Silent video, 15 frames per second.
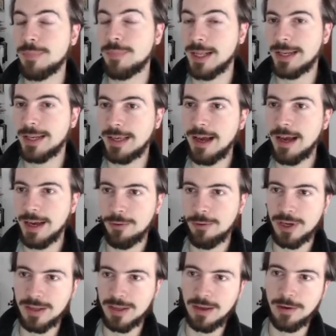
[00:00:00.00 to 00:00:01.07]
building a
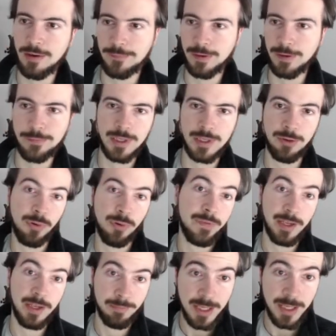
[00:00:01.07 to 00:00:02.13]
hierarchy of differently
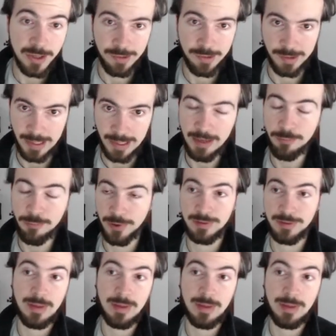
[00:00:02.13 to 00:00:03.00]
refined measures again.